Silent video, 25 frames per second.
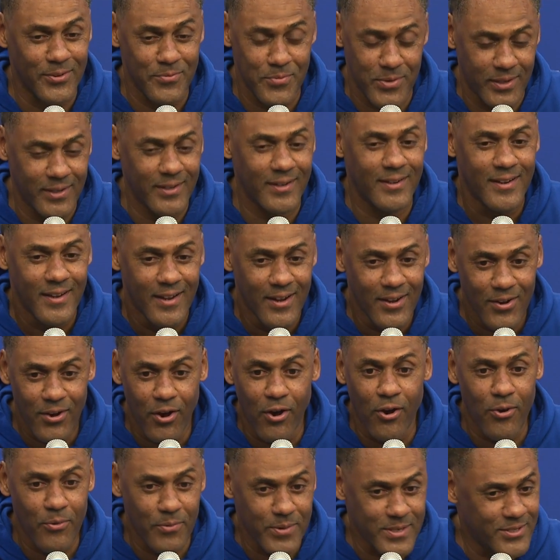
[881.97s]
We
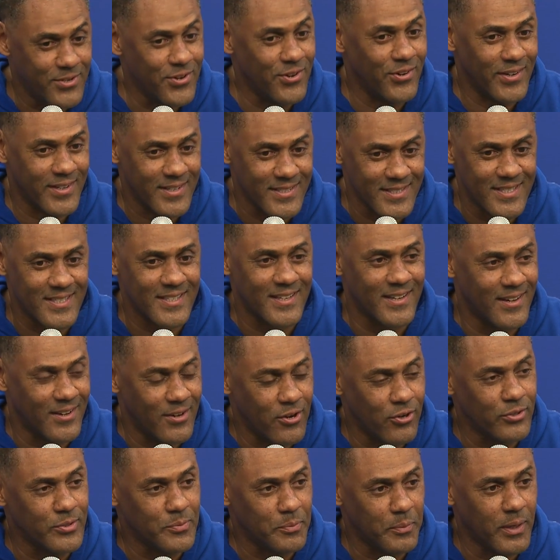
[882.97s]
always going to consider
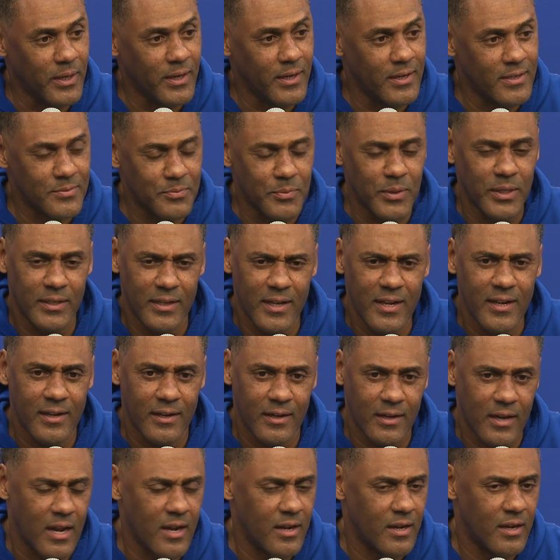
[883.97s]
those players. But,
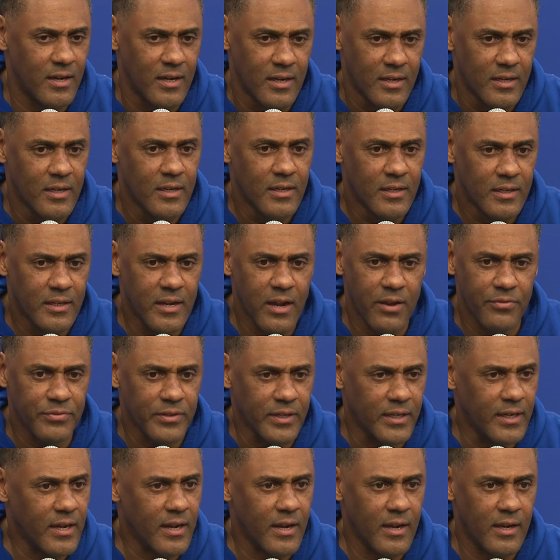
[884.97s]
yeah,
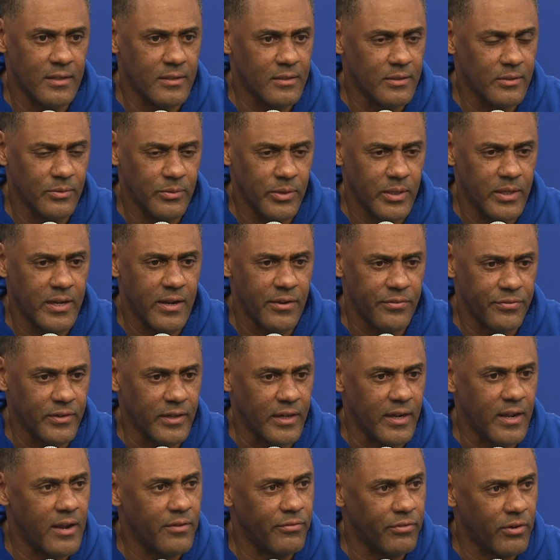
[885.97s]
we
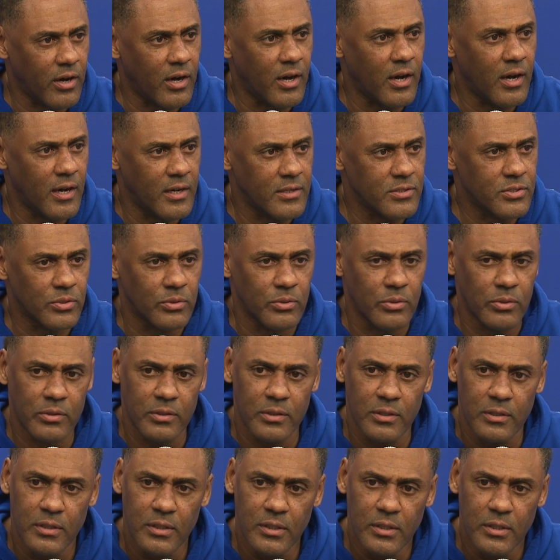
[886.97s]
definitely have our eyes on